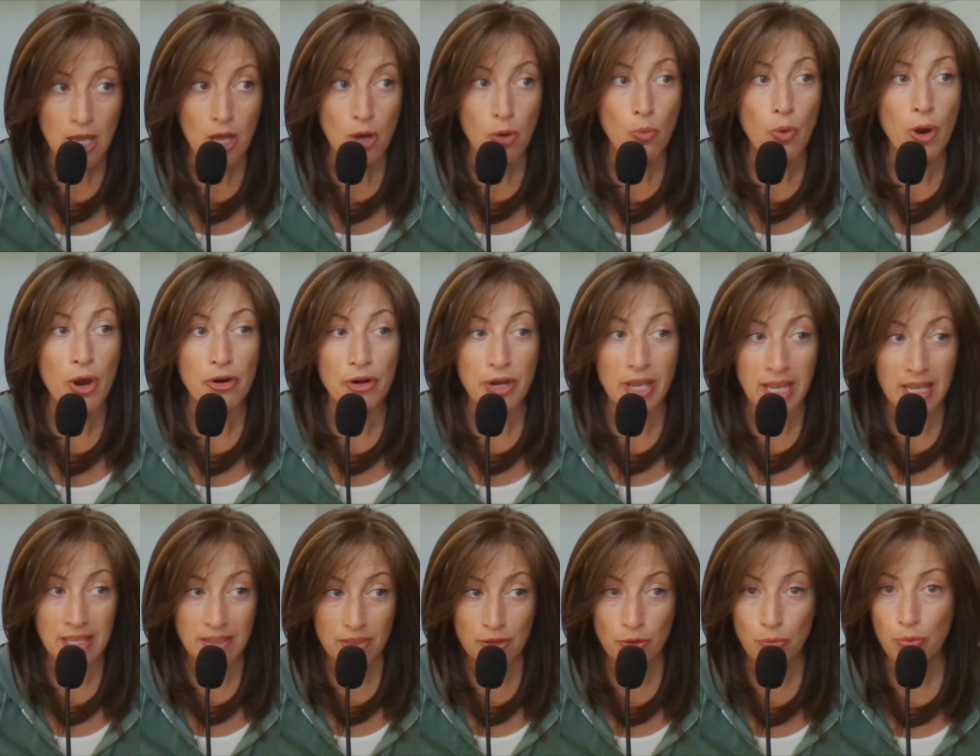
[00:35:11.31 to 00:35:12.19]
where
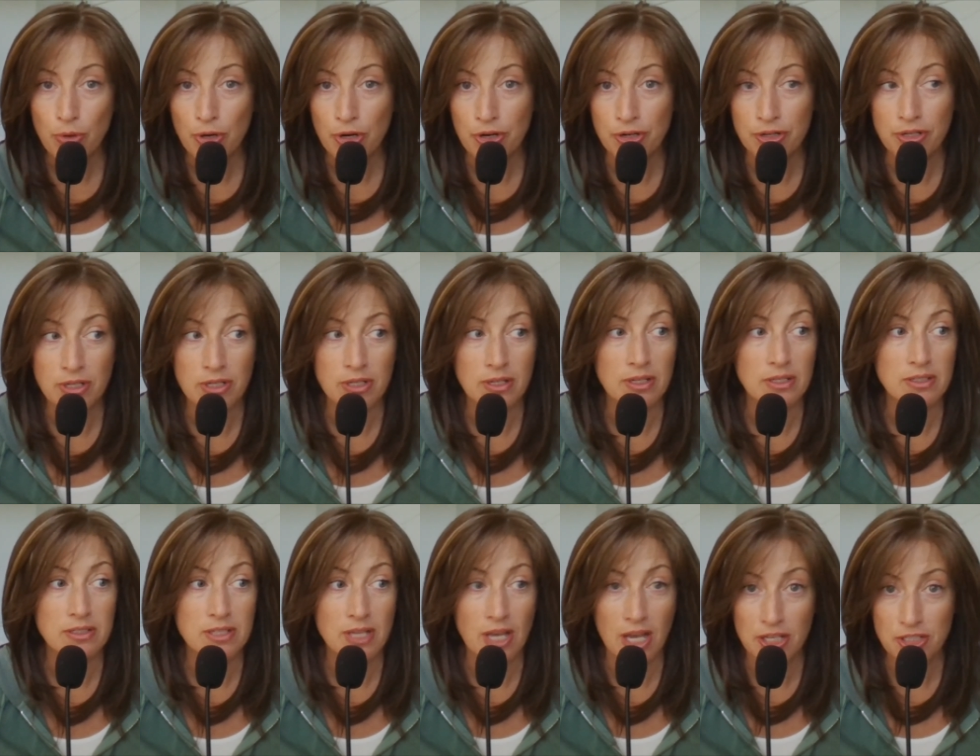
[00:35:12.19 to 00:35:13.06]
in the word
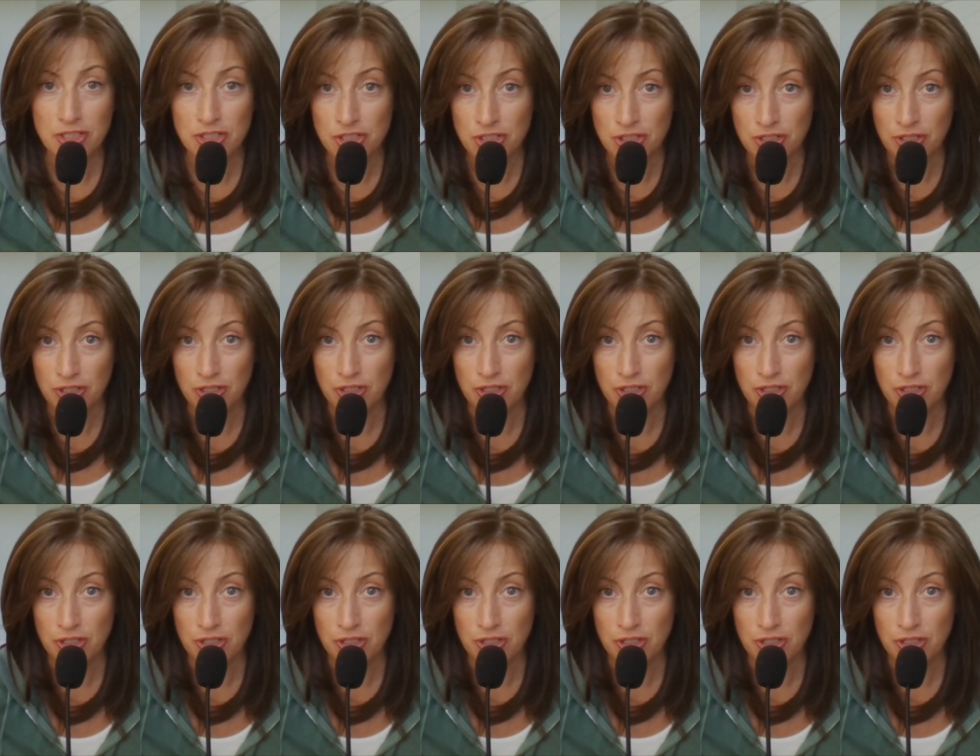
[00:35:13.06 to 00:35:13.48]
touch,